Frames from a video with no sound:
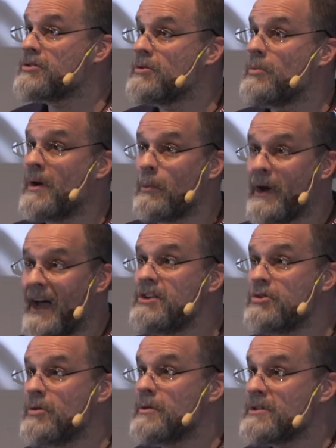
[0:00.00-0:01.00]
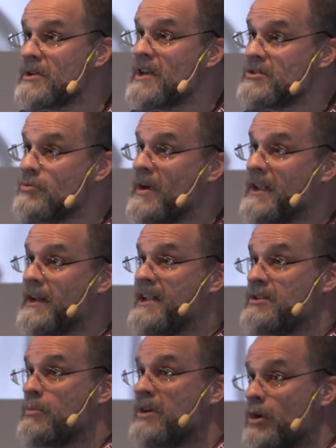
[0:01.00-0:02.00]
to what I do as, as a
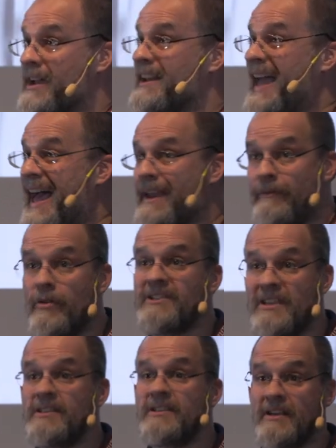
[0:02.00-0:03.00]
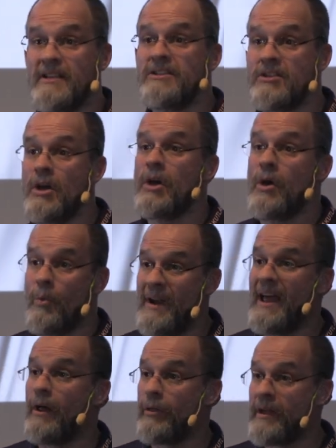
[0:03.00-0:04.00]
regulator, we look at adverse incidents when
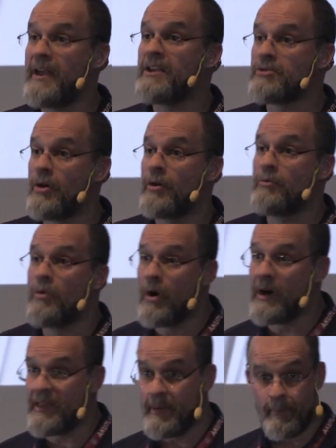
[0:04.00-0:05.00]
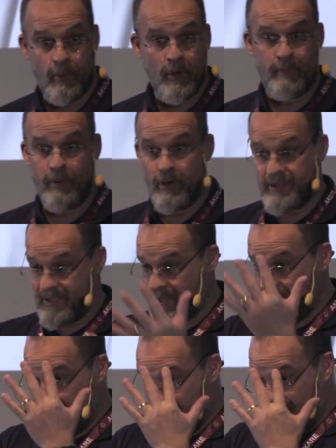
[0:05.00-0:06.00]
healthcare has gone wrong and the poor person
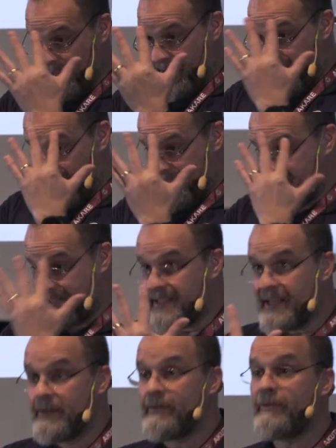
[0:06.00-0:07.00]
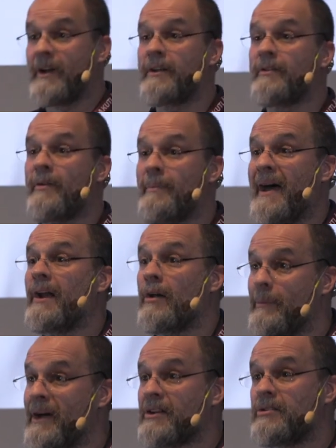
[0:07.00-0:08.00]
is sitting in front of the panel
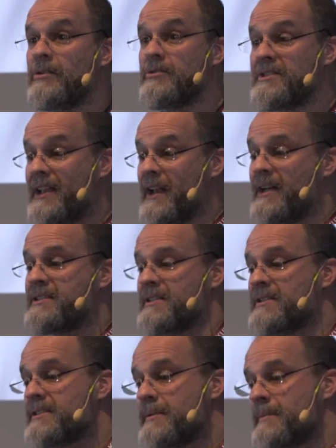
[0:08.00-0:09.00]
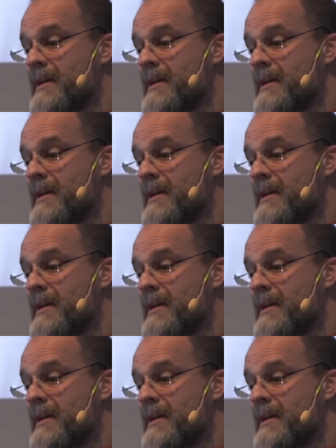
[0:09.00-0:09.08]
about to lose their license.